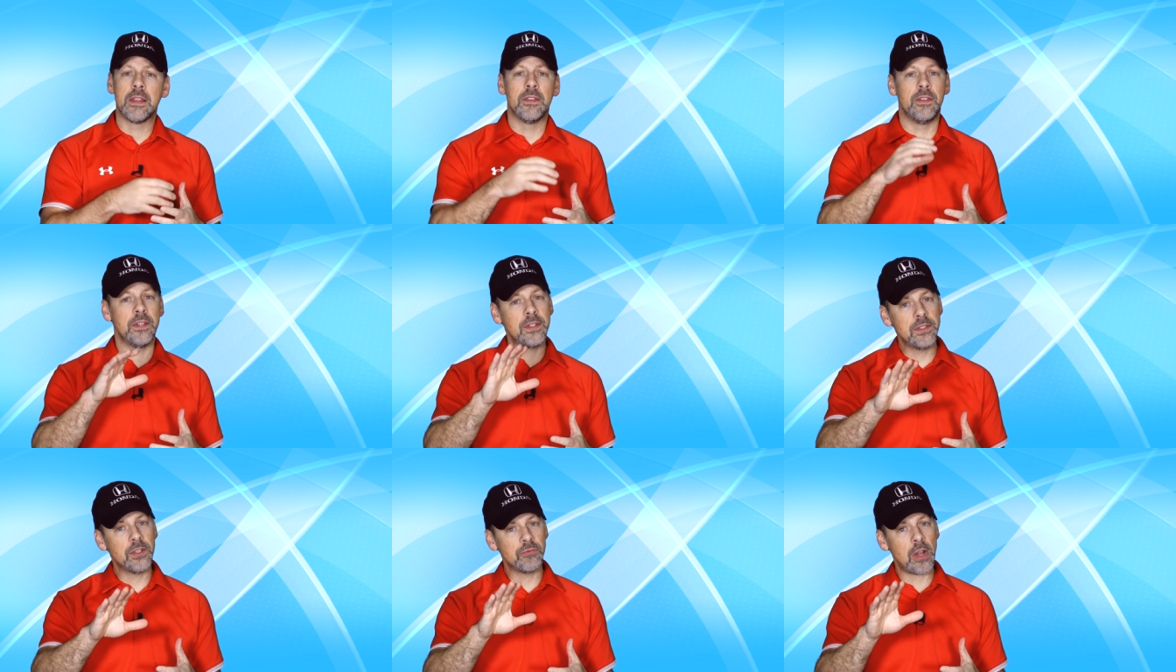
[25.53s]
This
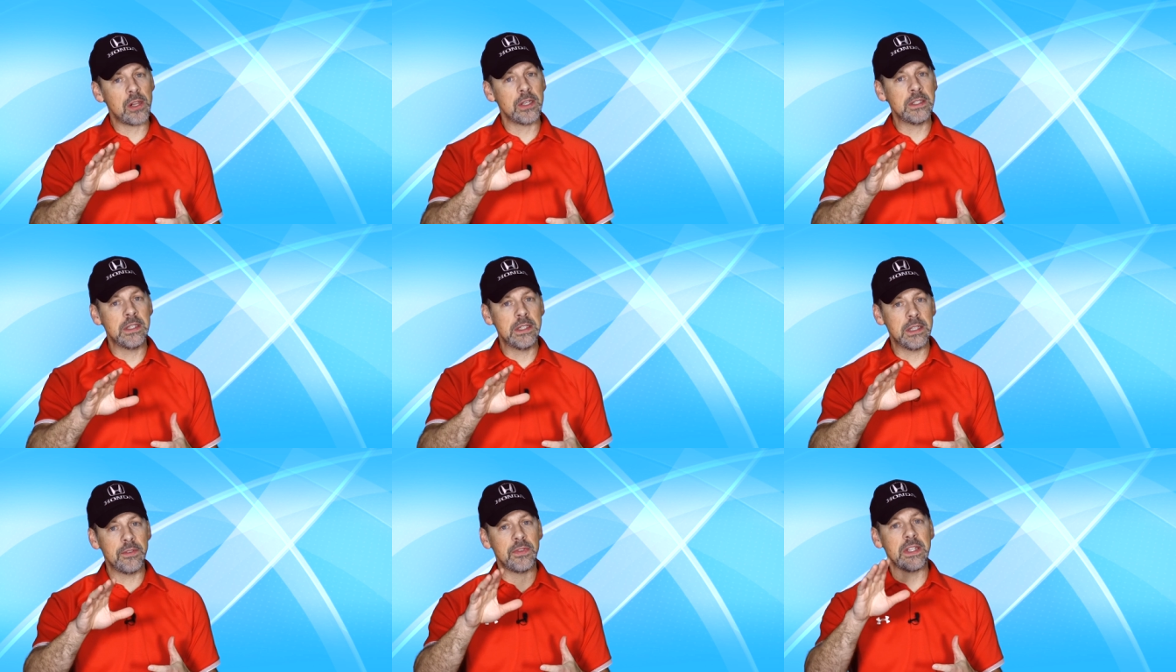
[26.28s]
is a
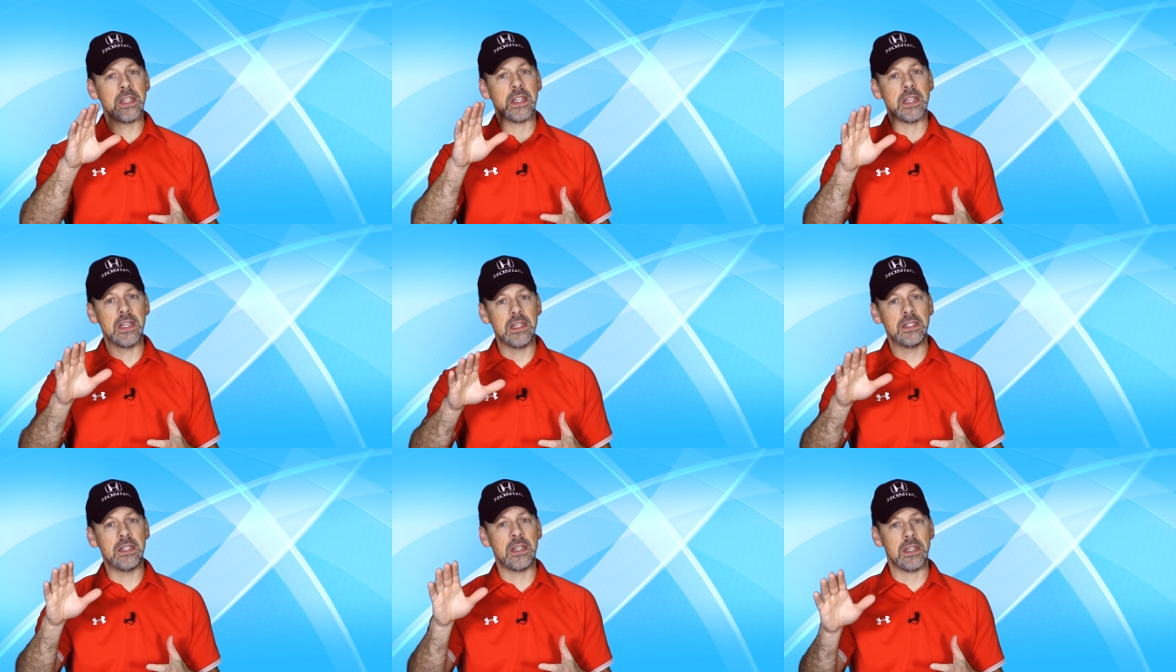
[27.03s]
relatively
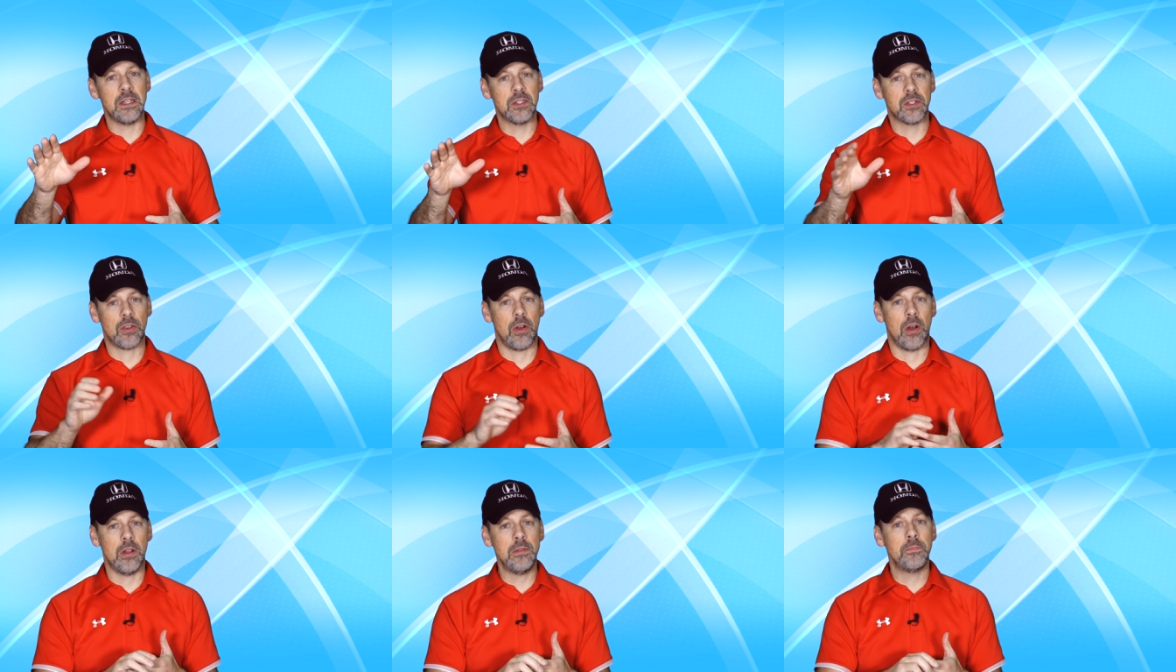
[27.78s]
easy
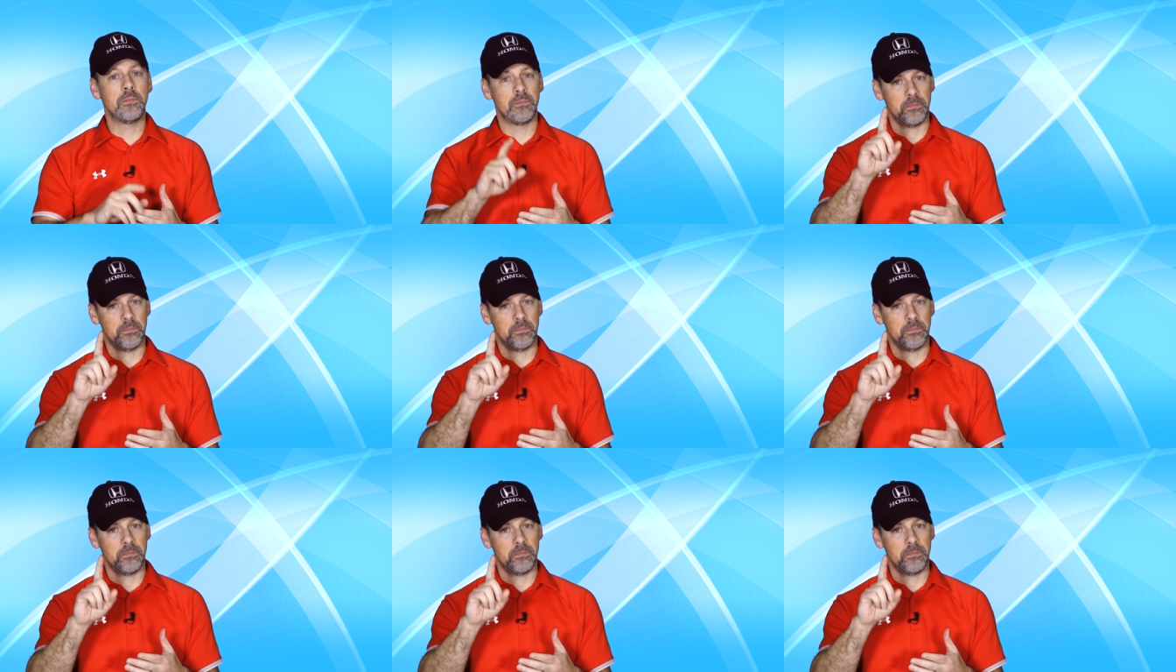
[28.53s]
install